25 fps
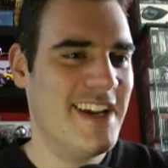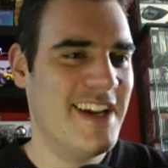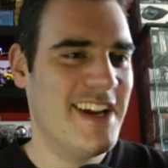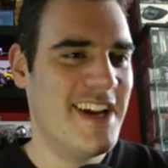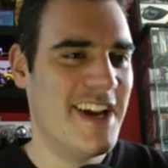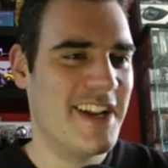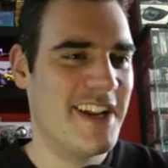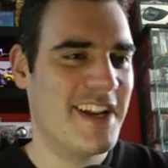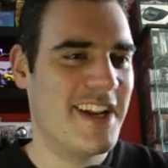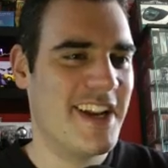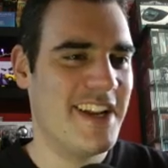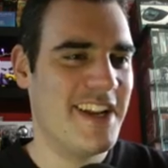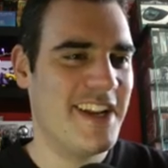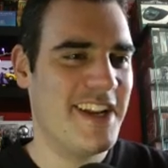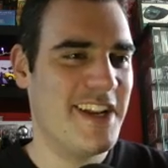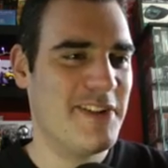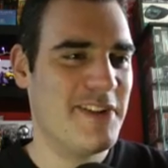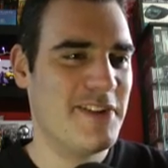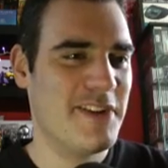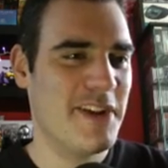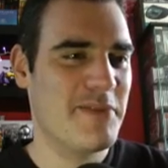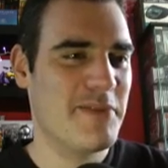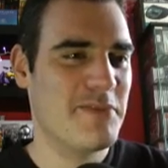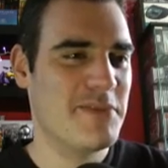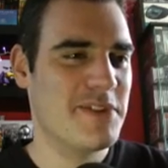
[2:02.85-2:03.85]
And again here,
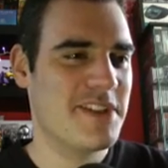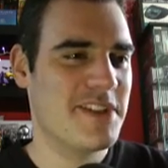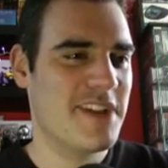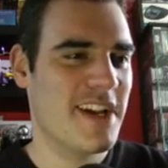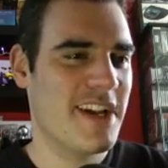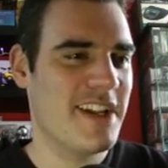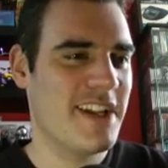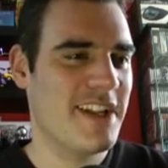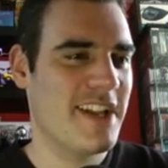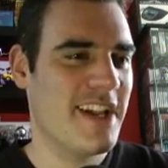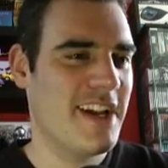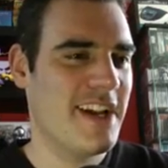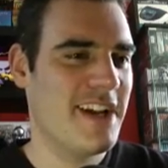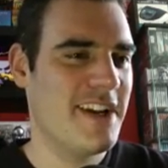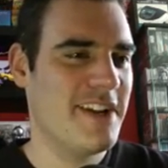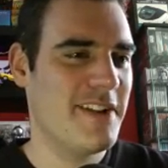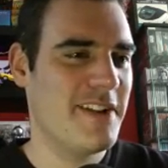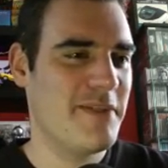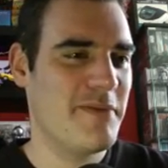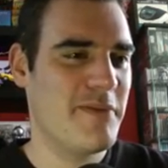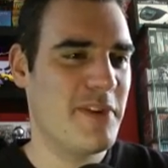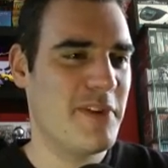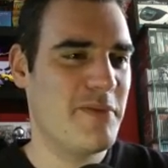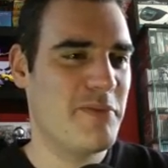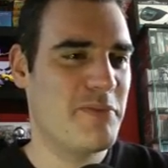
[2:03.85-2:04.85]
another mistake there,
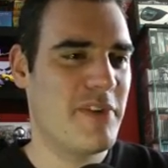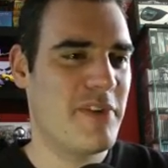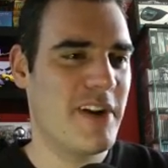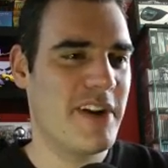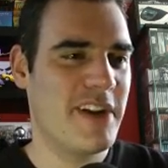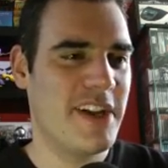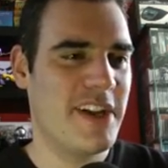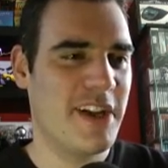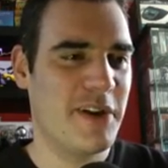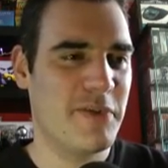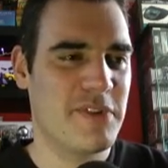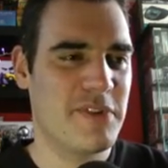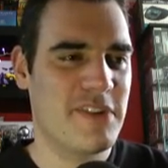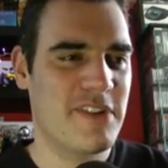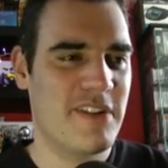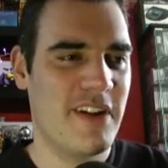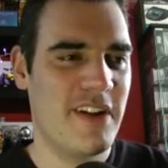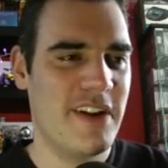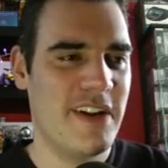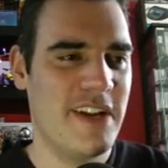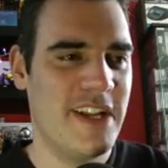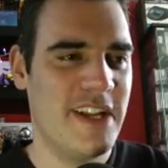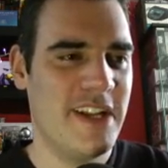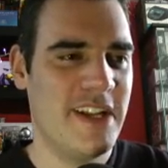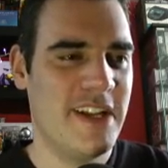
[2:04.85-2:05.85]
the braking was
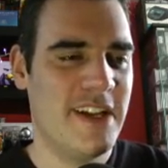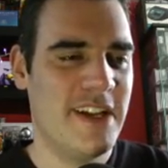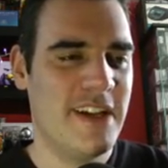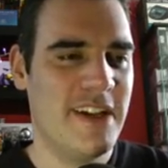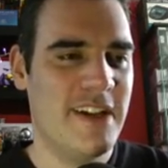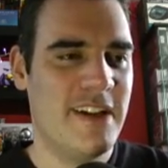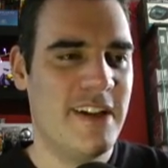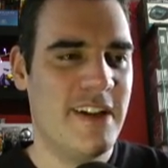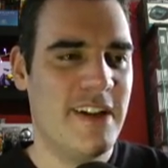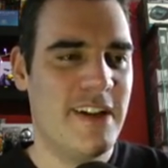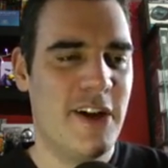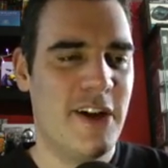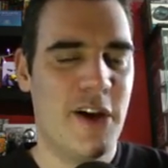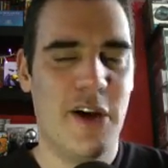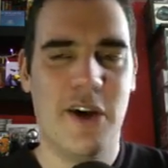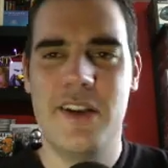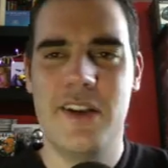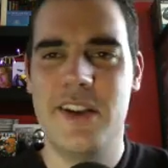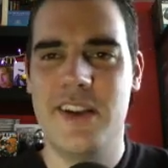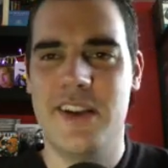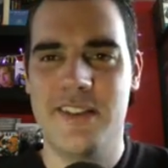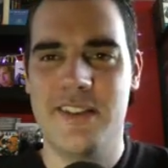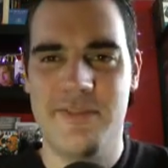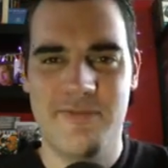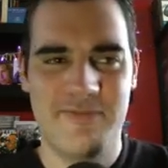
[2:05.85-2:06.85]
slightly
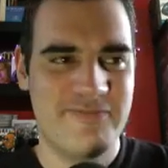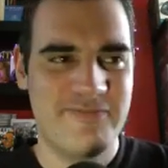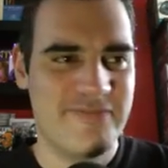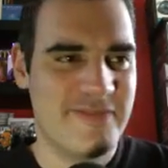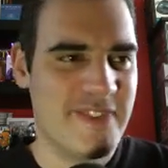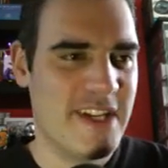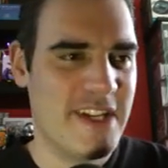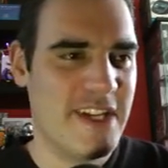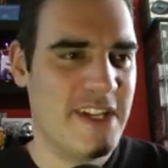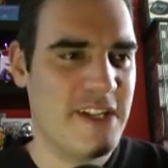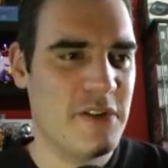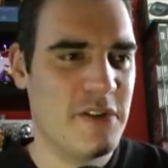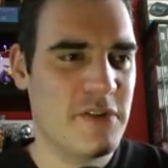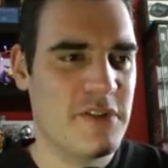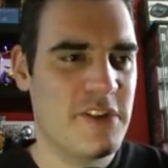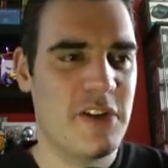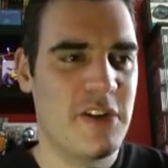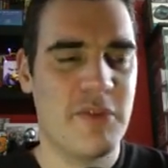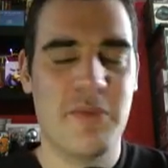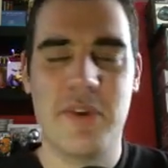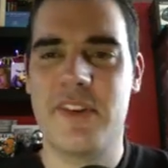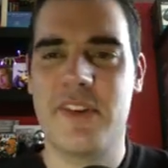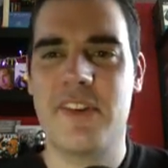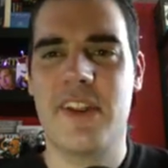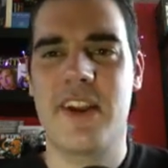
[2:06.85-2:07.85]
earlier, and you'll see
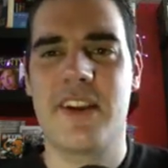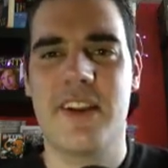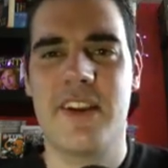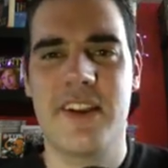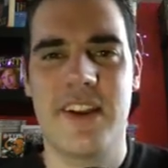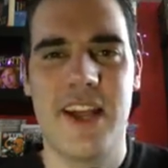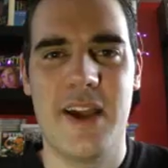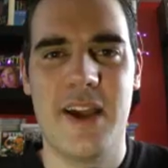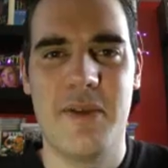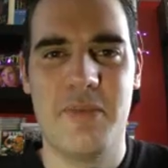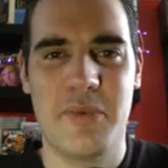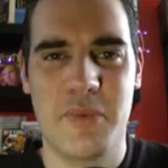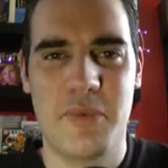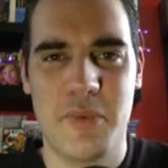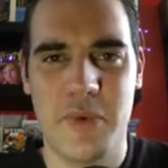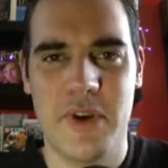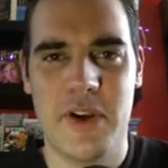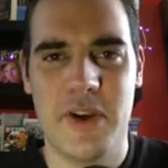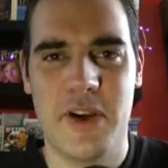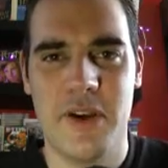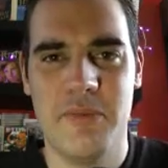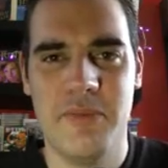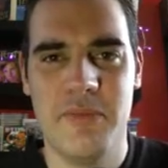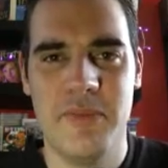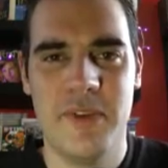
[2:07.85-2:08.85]
on my second lap when
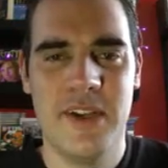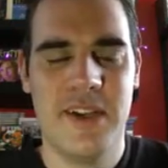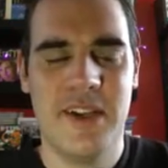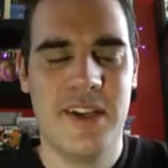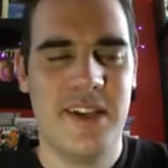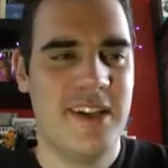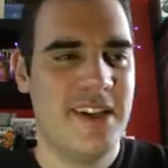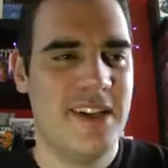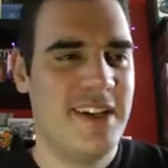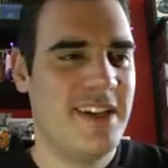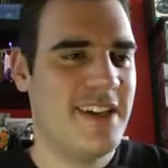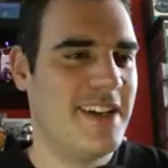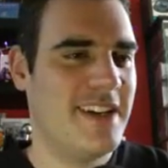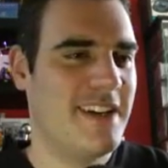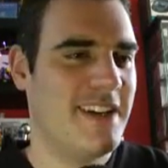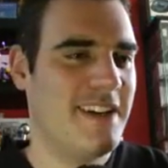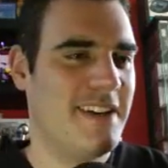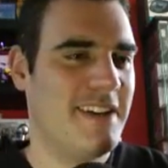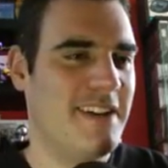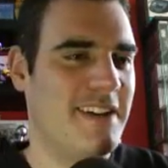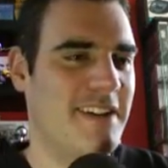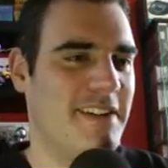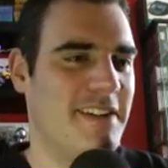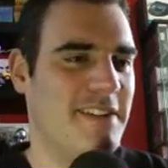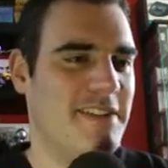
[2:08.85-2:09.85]
I'm
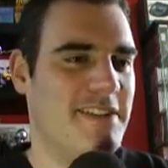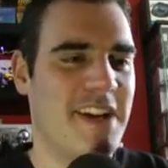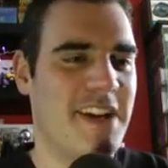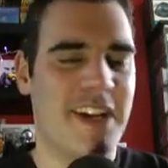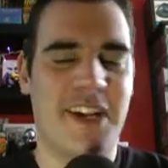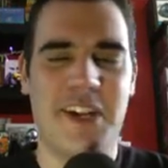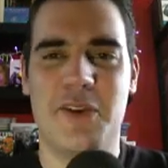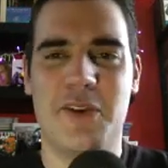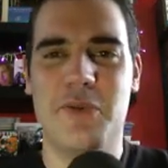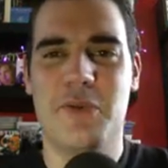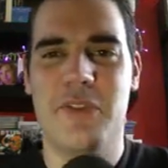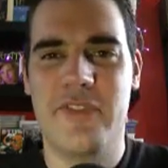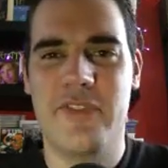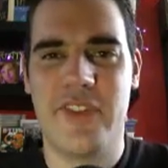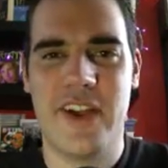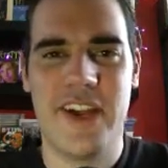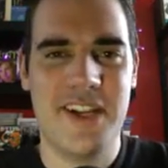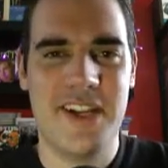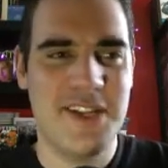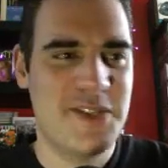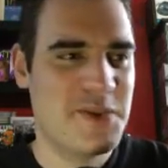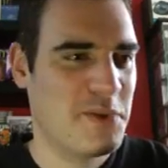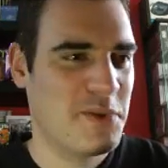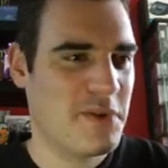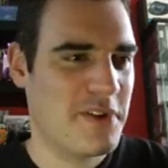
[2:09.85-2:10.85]
taking all of that
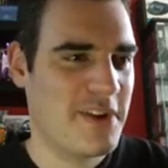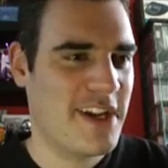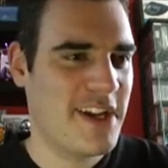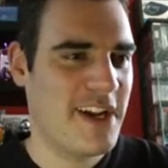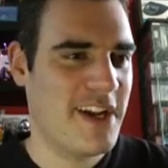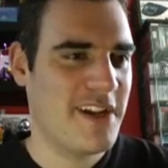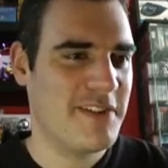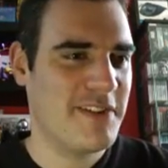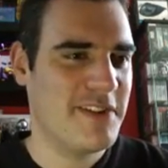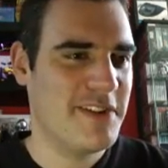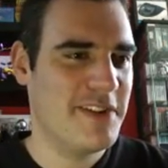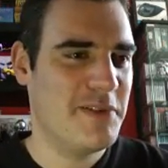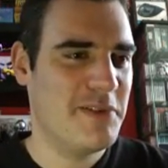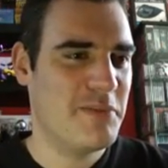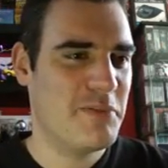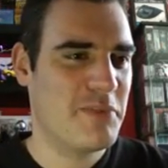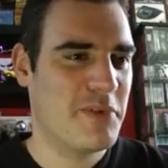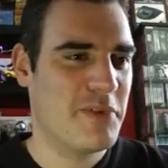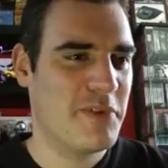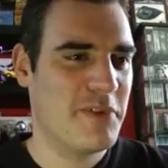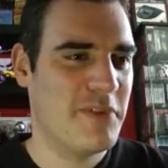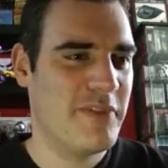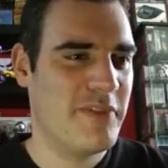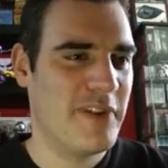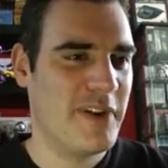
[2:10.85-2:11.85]
into account and
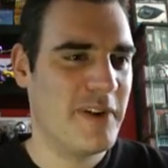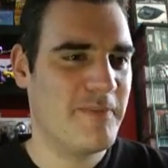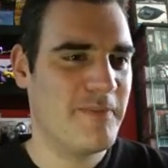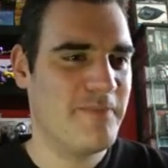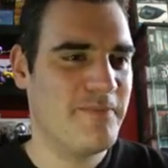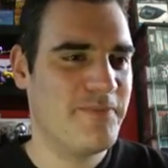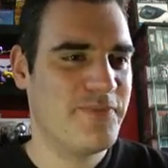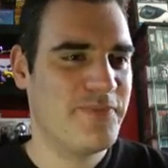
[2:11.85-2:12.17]
improving.